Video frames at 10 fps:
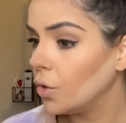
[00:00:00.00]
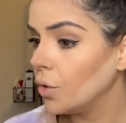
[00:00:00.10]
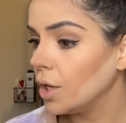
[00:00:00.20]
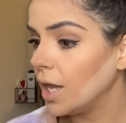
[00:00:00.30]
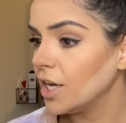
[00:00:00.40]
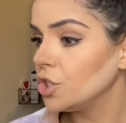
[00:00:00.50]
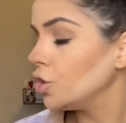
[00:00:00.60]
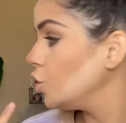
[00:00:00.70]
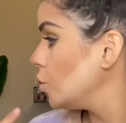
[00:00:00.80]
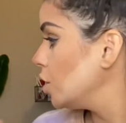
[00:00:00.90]
like to
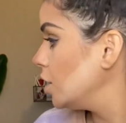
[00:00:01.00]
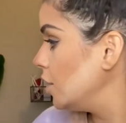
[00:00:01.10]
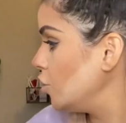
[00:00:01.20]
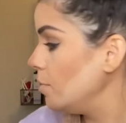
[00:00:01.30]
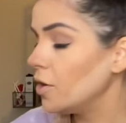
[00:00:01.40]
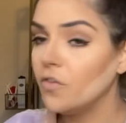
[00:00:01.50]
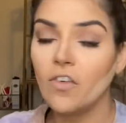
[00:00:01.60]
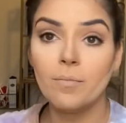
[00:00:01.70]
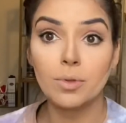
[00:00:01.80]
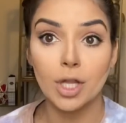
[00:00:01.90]
do a little bit of
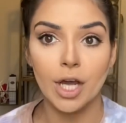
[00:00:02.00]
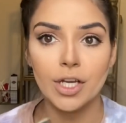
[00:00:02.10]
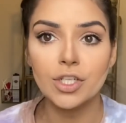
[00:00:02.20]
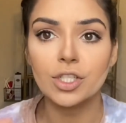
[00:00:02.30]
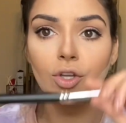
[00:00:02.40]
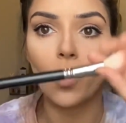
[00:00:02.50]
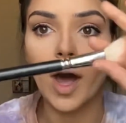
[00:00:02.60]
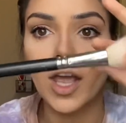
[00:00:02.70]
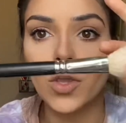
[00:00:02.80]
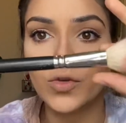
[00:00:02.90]
a blush. So
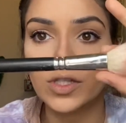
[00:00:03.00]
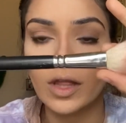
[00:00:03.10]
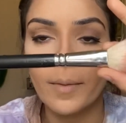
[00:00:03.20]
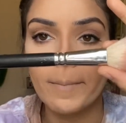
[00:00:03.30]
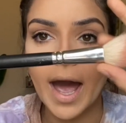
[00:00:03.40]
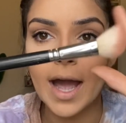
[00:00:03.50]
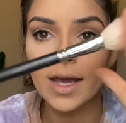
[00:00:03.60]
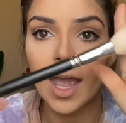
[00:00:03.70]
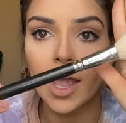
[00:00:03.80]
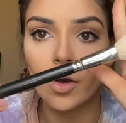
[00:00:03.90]
I use the MAC
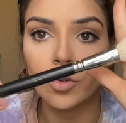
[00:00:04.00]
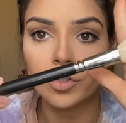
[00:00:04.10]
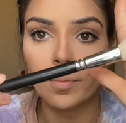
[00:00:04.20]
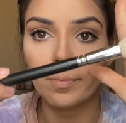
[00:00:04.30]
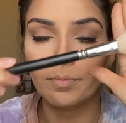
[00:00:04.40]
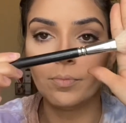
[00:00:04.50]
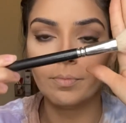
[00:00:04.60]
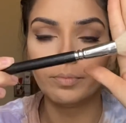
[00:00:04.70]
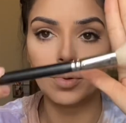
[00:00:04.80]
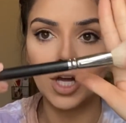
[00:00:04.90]
Angled
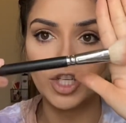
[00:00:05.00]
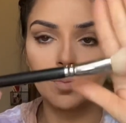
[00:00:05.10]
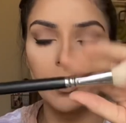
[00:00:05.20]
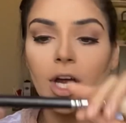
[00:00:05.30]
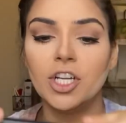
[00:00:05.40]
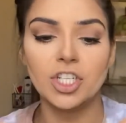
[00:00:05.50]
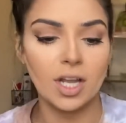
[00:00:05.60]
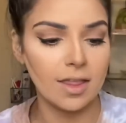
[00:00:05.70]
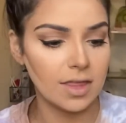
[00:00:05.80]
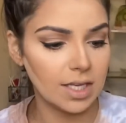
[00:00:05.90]
Blush Brush,
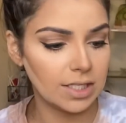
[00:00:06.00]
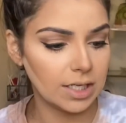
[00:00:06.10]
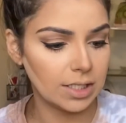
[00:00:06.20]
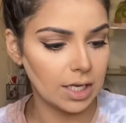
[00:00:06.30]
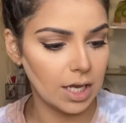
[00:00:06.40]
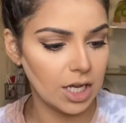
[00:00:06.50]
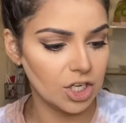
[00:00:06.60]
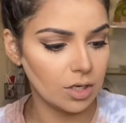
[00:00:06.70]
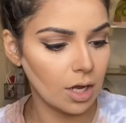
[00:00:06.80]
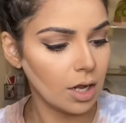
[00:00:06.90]
and this is
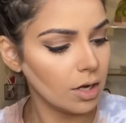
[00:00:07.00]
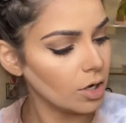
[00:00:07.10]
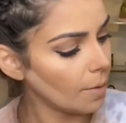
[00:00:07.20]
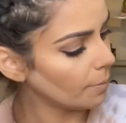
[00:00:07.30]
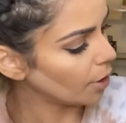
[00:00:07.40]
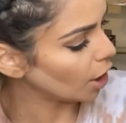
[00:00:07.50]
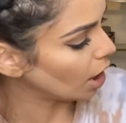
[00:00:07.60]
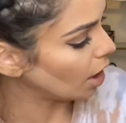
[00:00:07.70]
in number